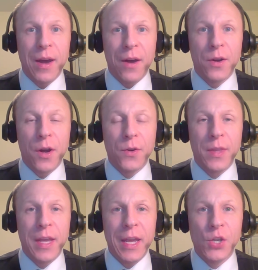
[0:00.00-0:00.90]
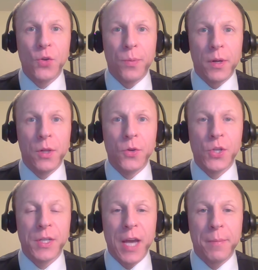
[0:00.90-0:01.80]
under the issue
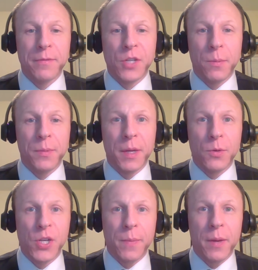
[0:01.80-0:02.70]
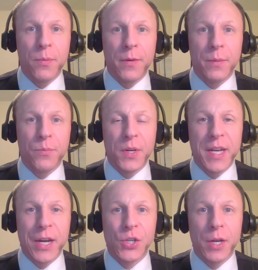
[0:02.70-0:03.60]
preclusion type of double jeopardy
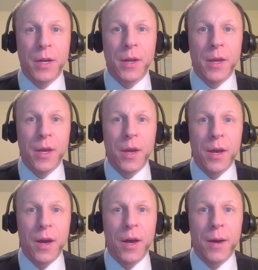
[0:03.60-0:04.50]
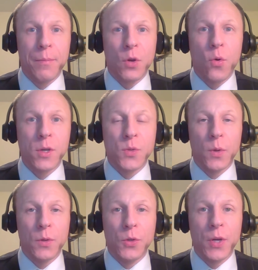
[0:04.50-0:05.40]
protection, courts
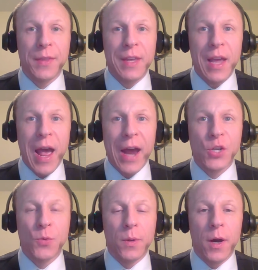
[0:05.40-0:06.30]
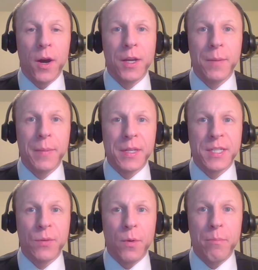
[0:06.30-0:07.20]
will look at the actual
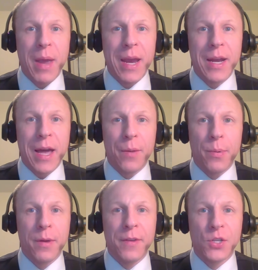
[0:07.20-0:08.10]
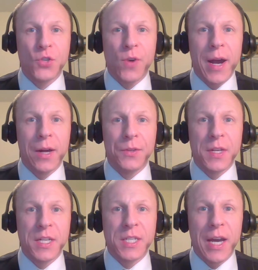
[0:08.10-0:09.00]
arguments that were made at a previous trial
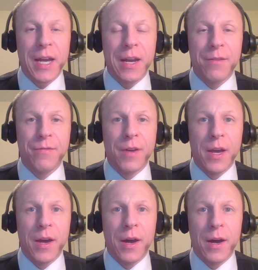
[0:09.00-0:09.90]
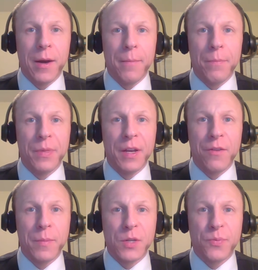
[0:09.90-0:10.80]
to decide if the
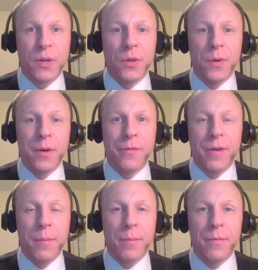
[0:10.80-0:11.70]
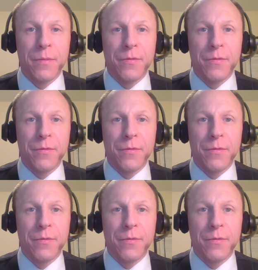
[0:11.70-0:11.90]
government is precluded from